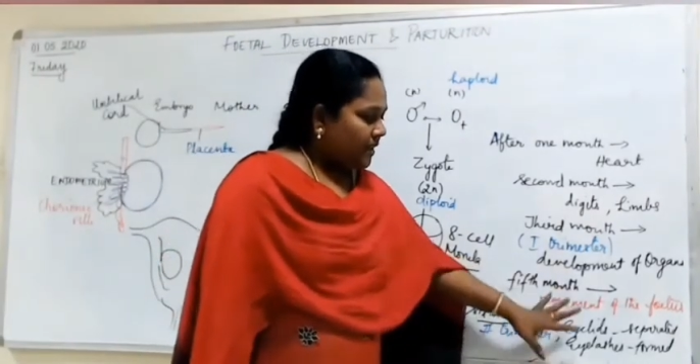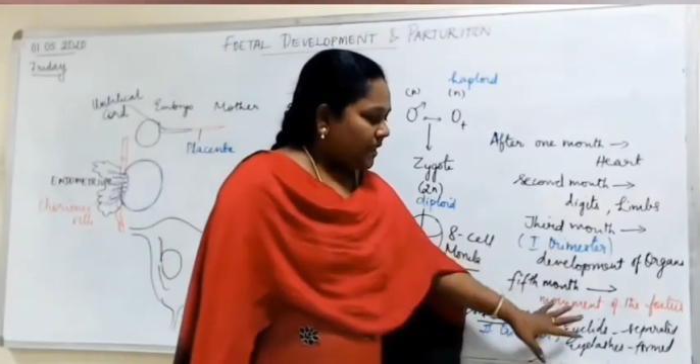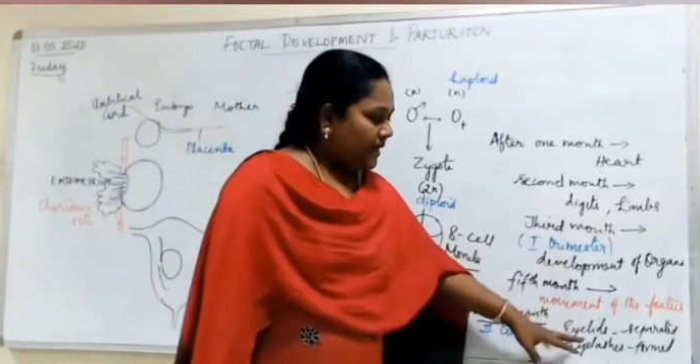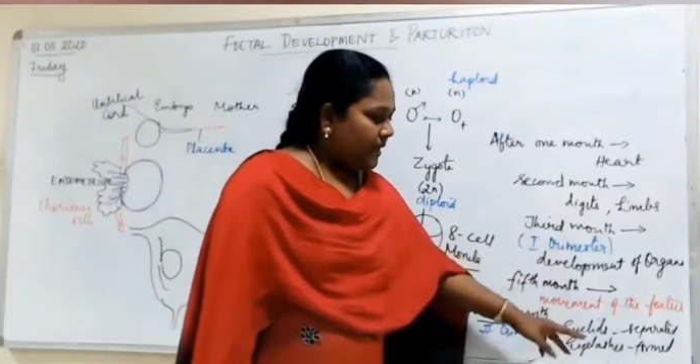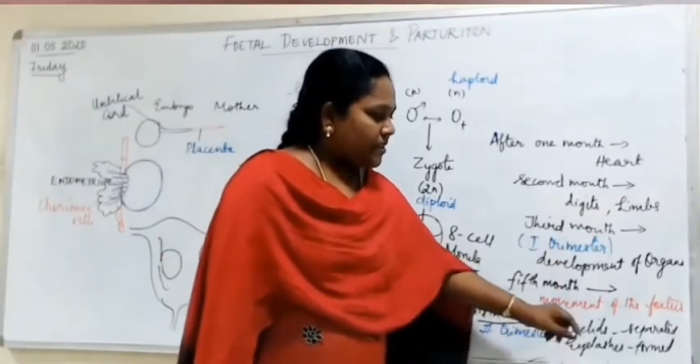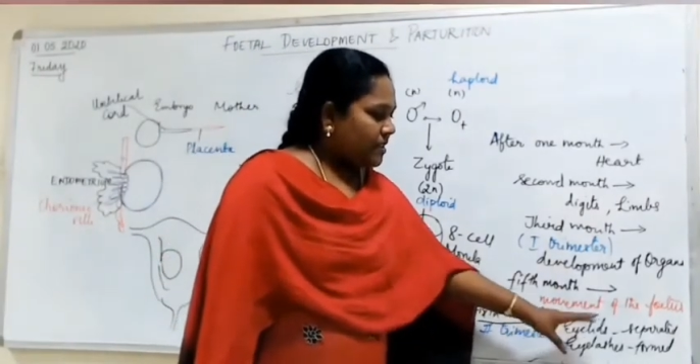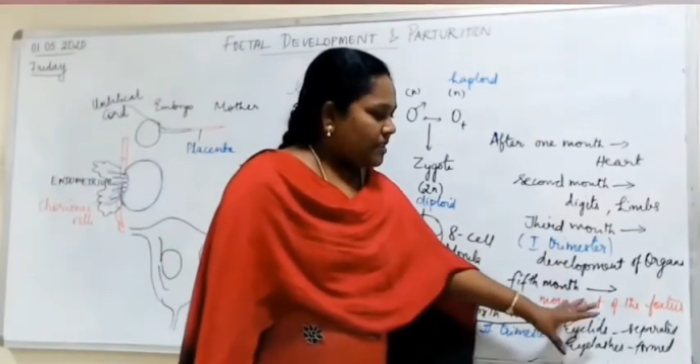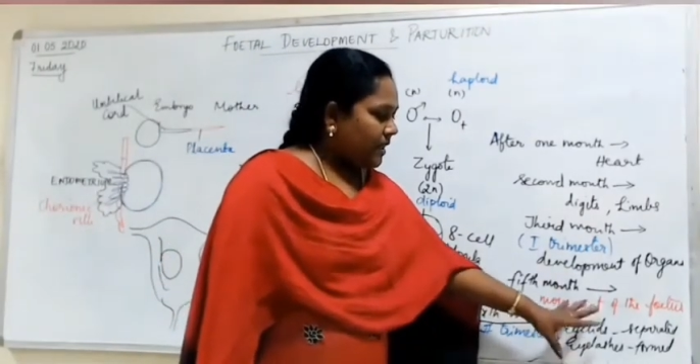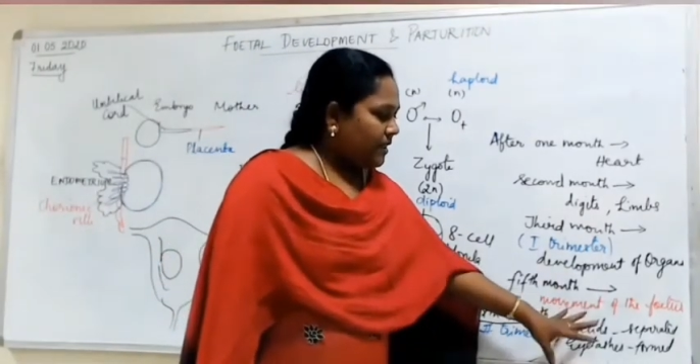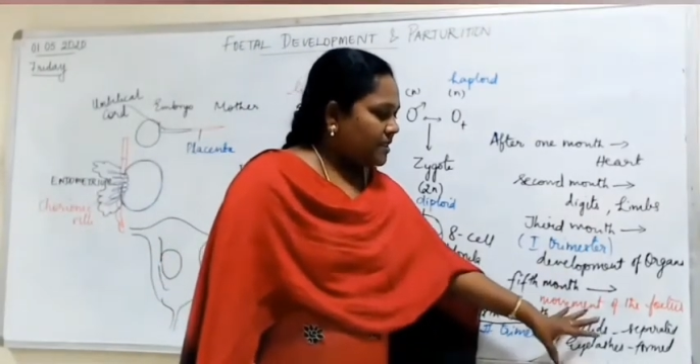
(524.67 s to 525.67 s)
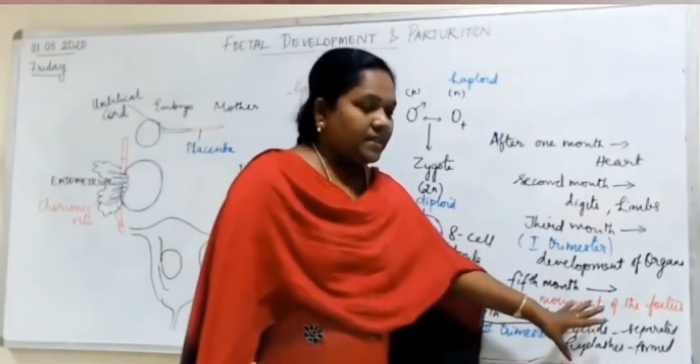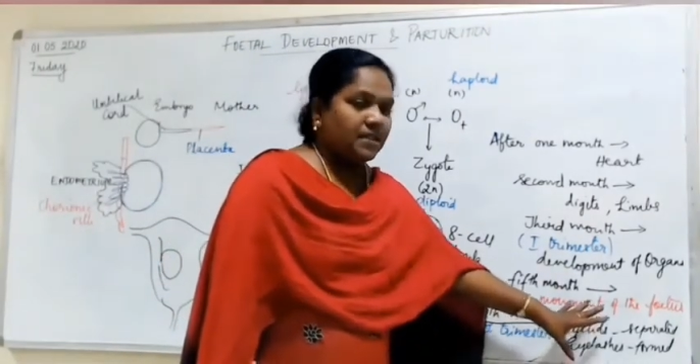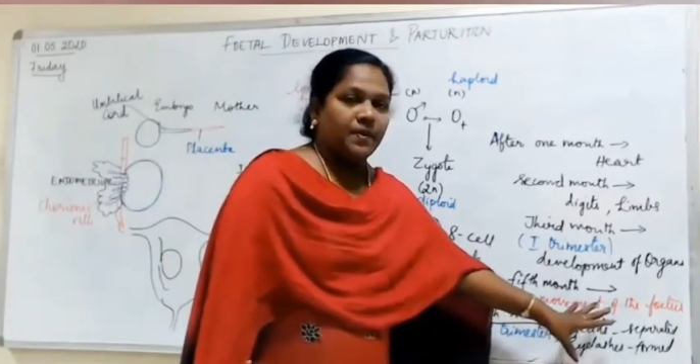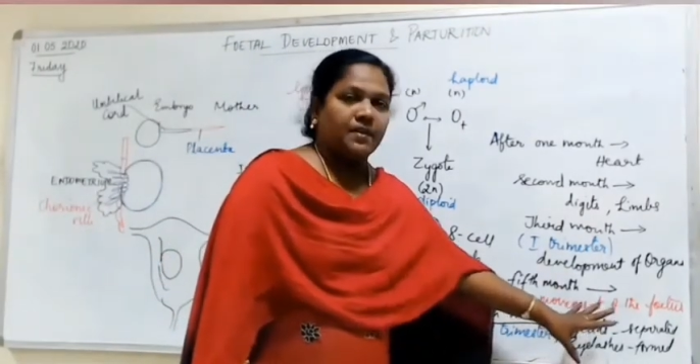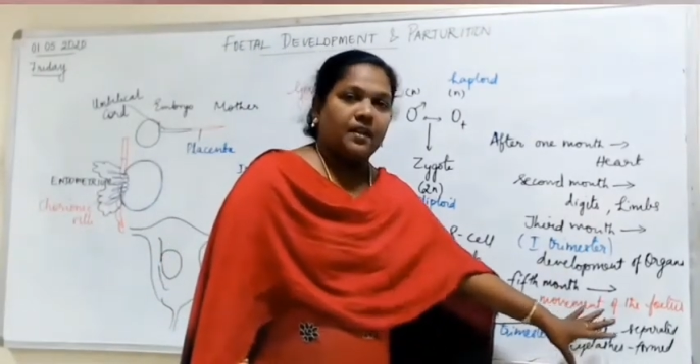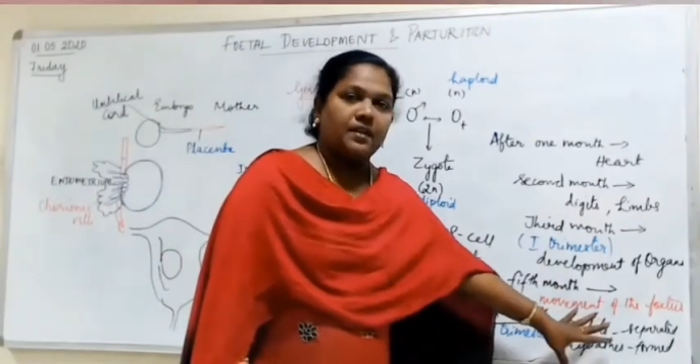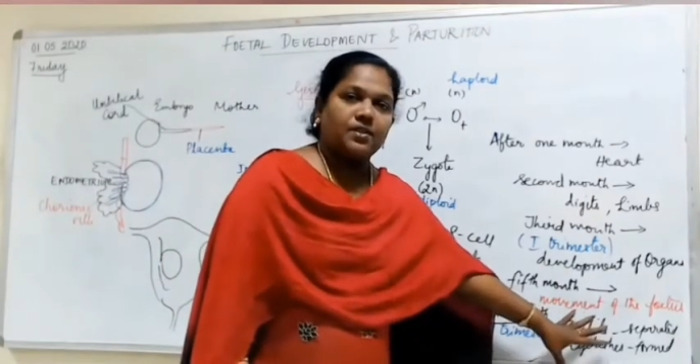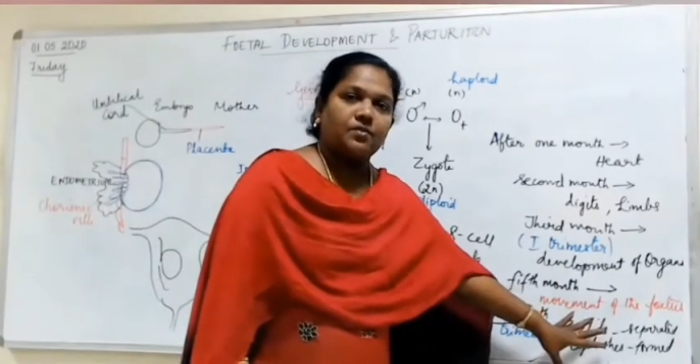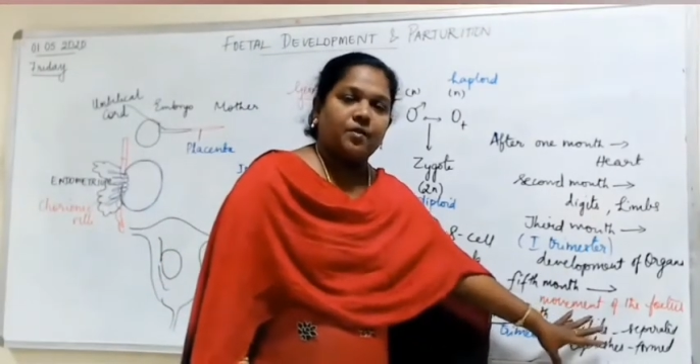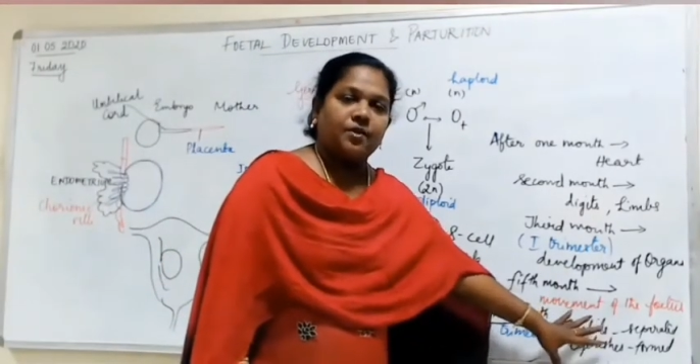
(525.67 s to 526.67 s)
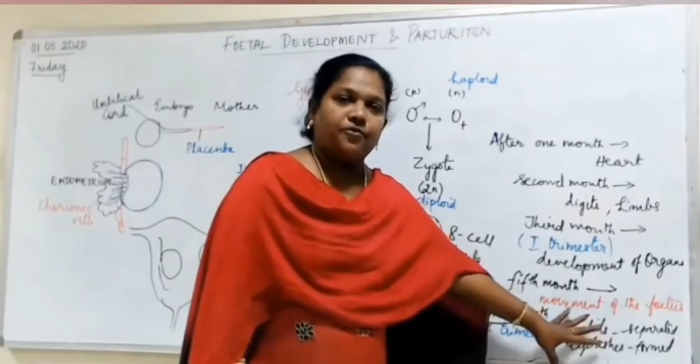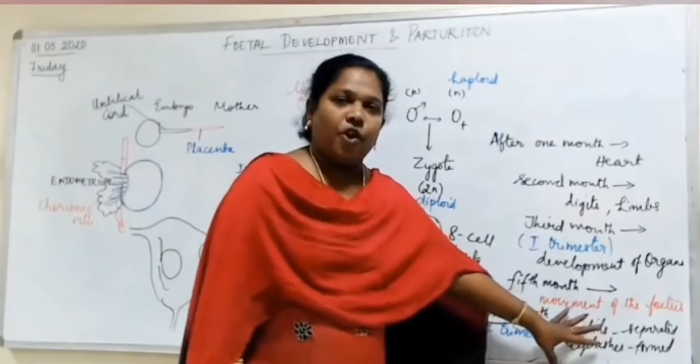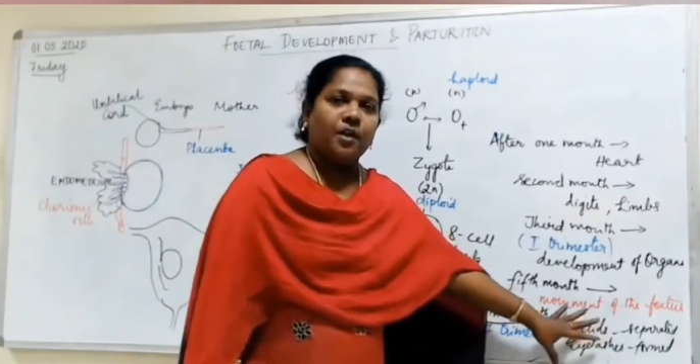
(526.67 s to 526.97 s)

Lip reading: eyelashes, eyelids get separated, eyelashes will be formed,